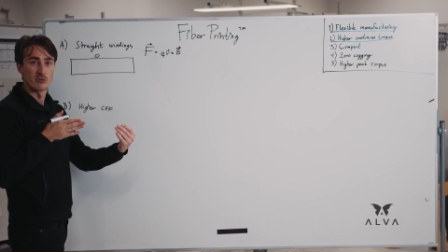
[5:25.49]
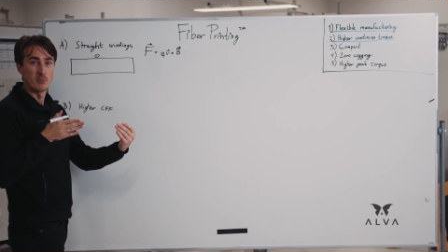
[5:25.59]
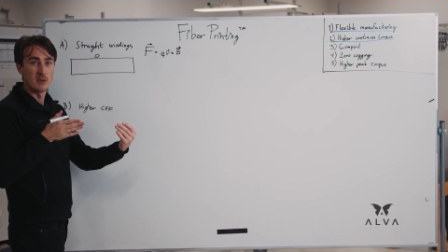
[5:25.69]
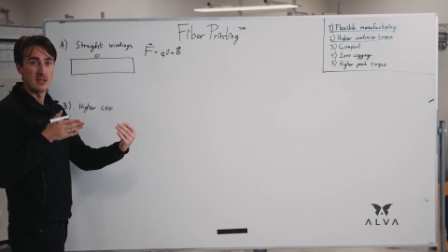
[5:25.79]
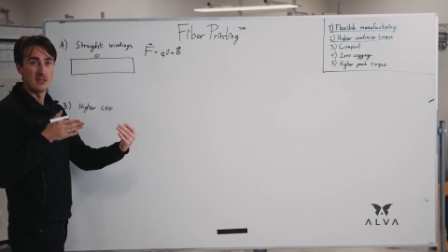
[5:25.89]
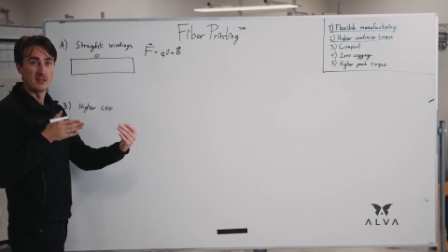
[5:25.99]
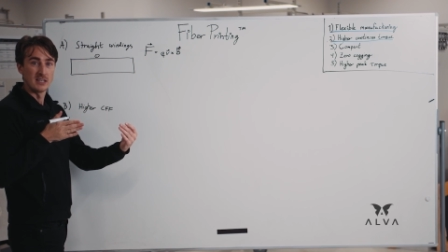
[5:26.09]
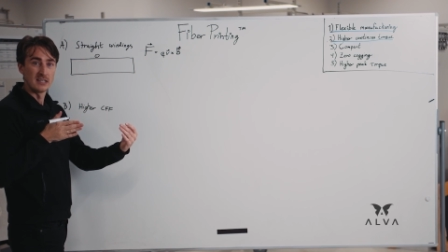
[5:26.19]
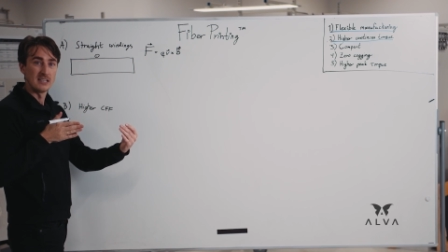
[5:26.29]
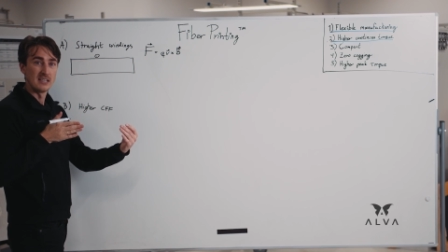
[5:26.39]
to be
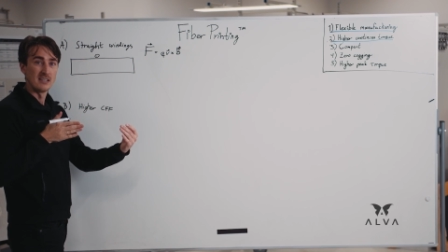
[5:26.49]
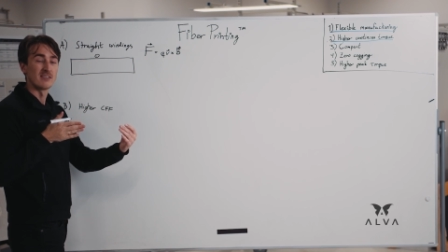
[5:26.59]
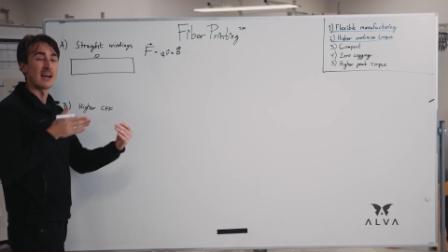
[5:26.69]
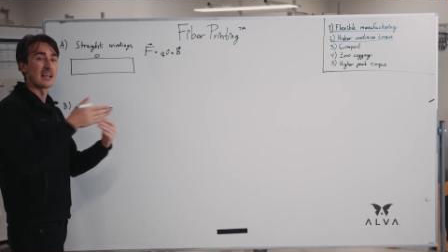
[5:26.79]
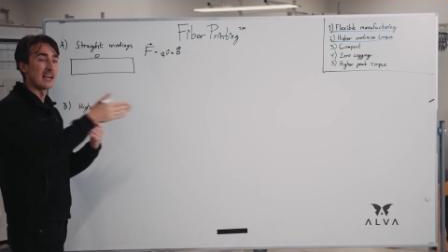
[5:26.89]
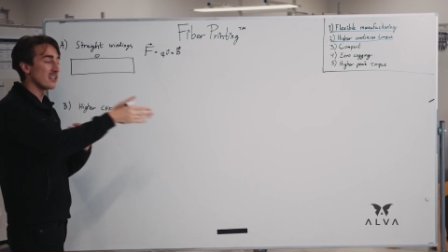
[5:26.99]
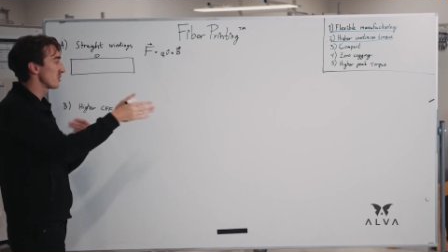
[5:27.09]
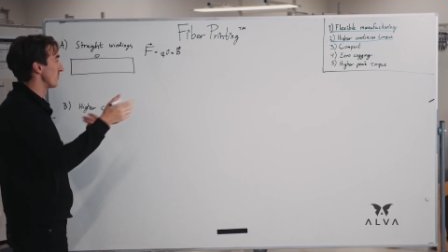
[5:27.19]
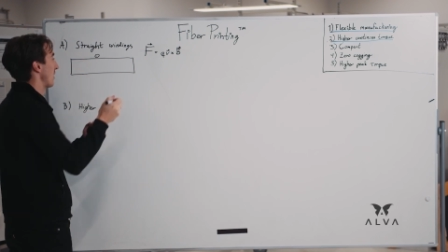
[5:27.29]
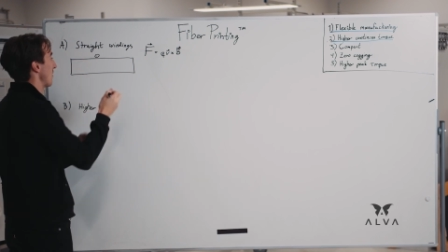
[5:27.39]
in the
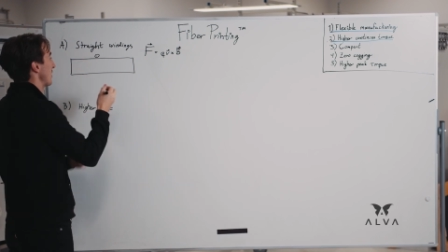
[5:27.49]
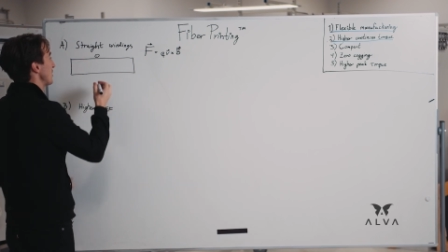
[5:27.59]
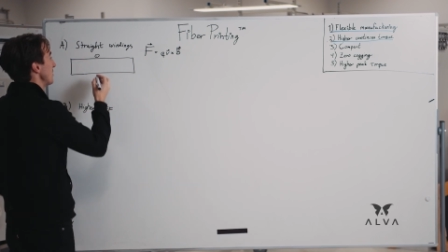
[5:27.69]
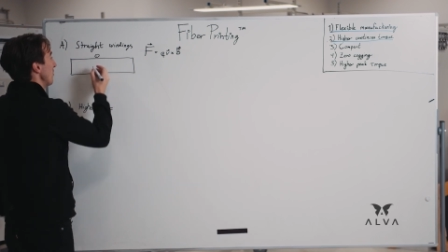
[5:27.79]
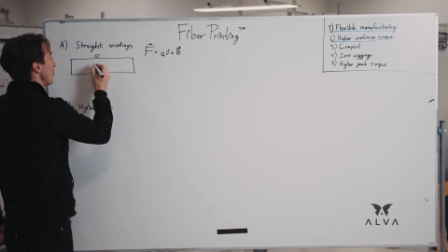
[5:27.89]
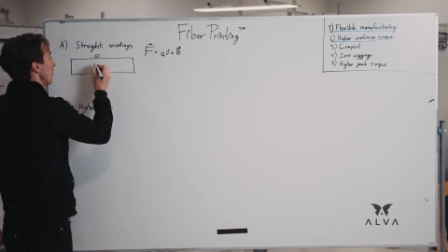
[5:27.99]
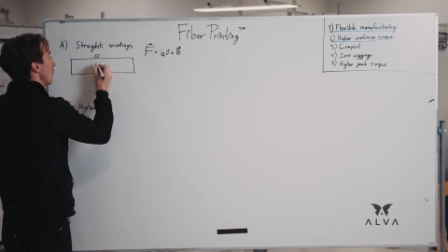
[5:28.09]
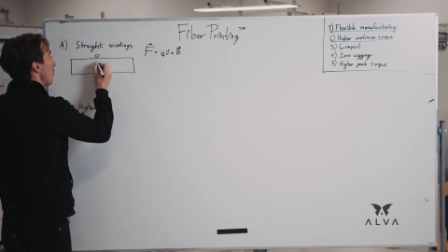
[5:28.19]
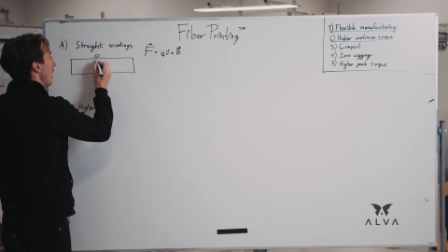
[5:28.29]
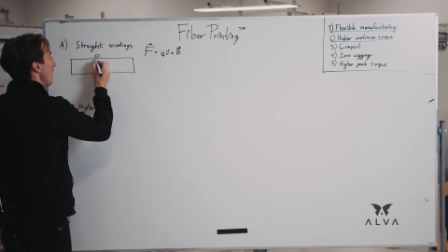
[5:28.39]
tangential direction, so the
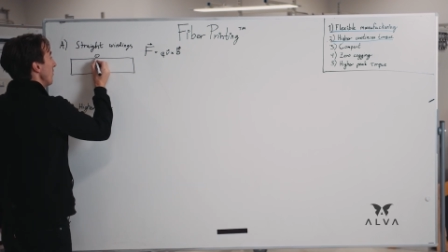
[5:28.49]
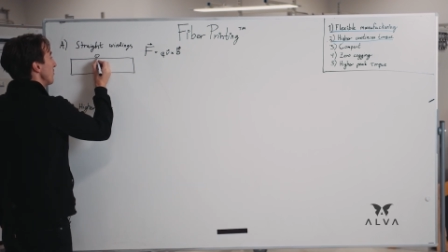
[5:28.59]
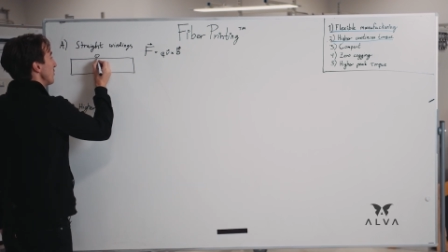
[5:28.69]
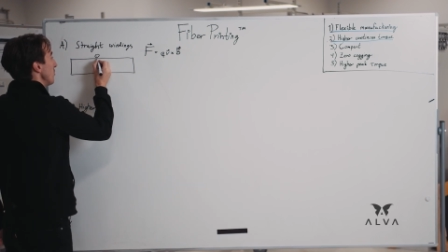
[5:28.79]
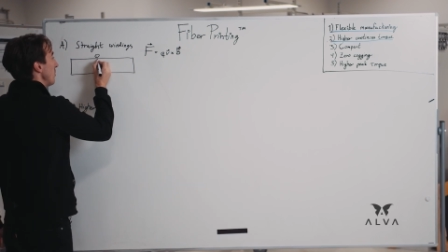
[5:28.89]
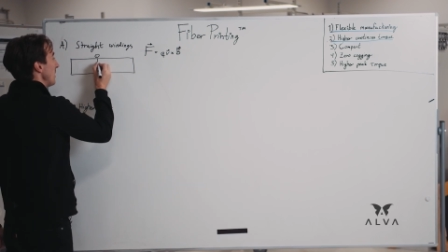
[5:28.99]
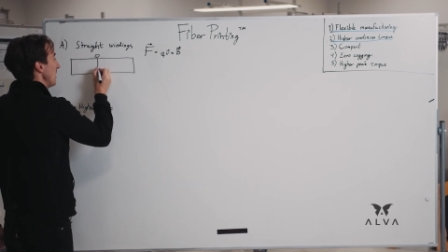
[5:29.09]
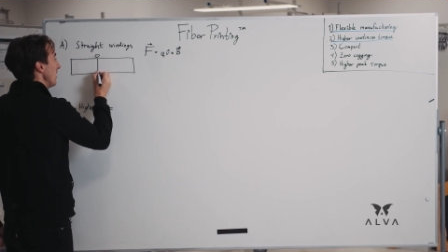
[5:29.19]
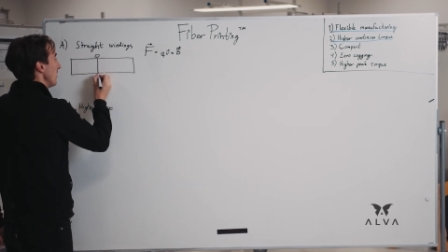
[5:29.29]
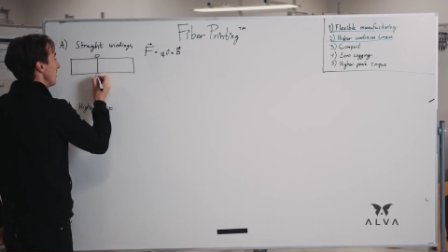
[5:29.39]
wires should
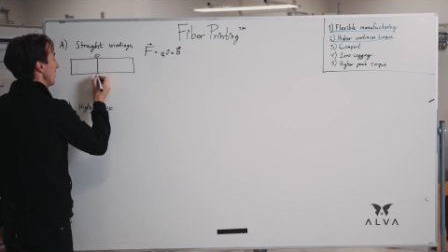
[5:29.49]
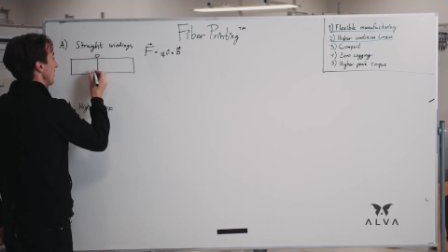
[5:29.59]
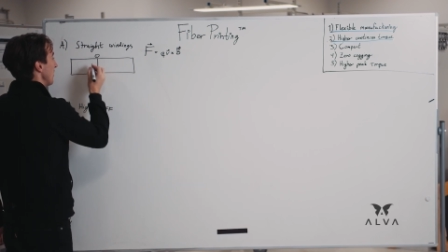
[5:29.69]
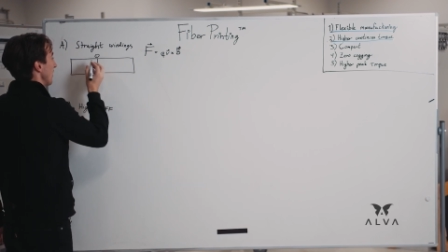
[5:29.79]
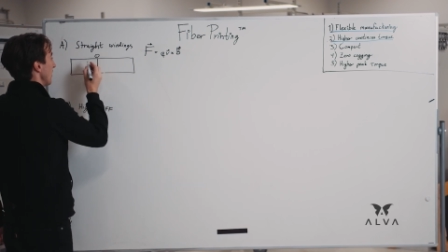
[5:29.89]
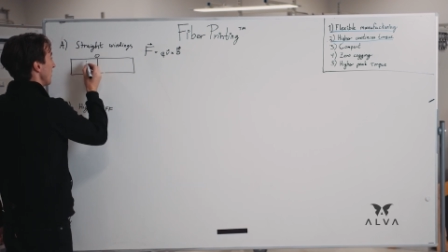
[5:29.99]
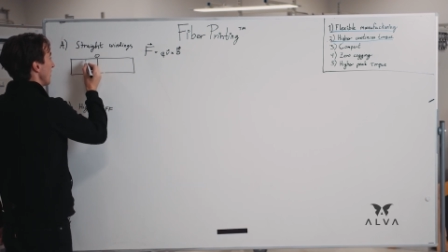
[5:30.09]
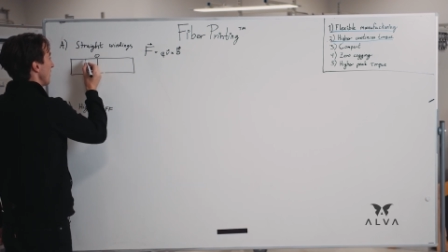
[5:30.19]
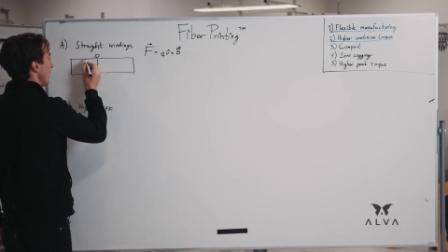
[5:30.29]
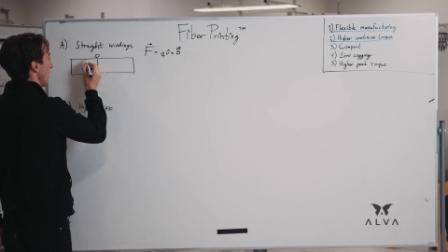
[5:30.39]
be
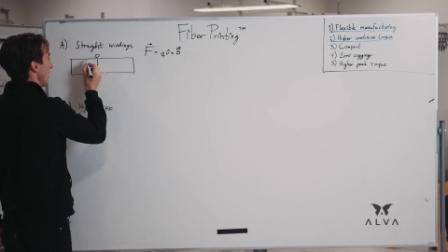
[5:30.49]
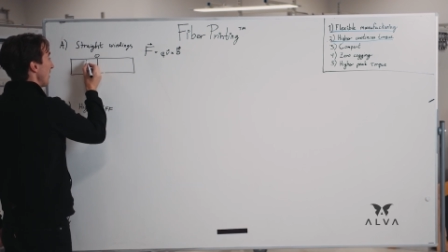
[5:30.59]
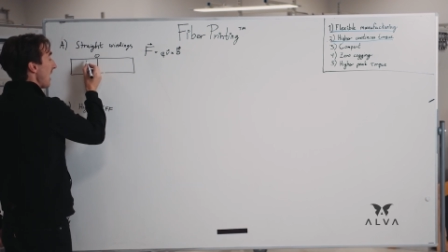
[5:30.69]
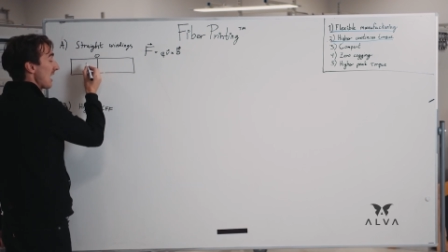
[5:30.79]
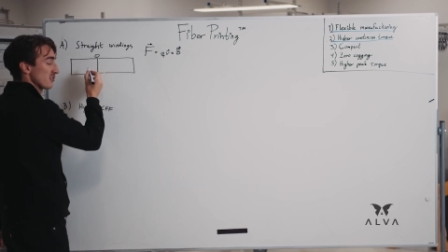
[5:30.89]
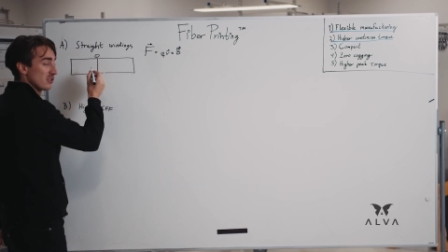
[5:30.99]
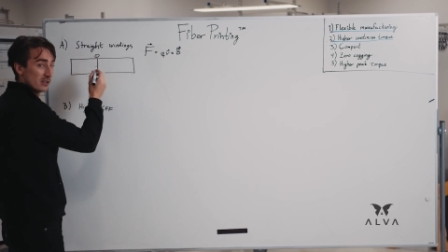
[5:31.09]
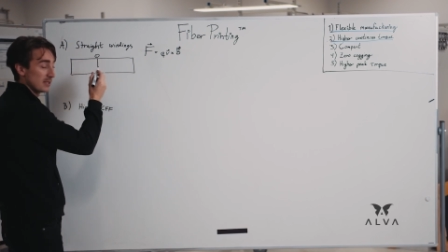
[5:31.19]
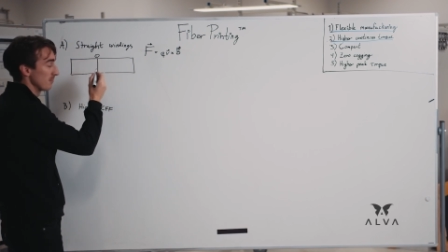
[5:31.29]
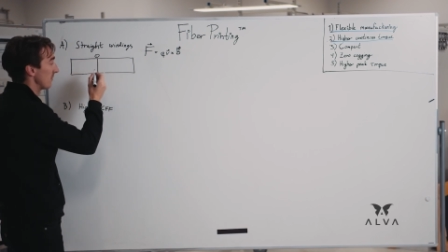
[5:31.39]
axially,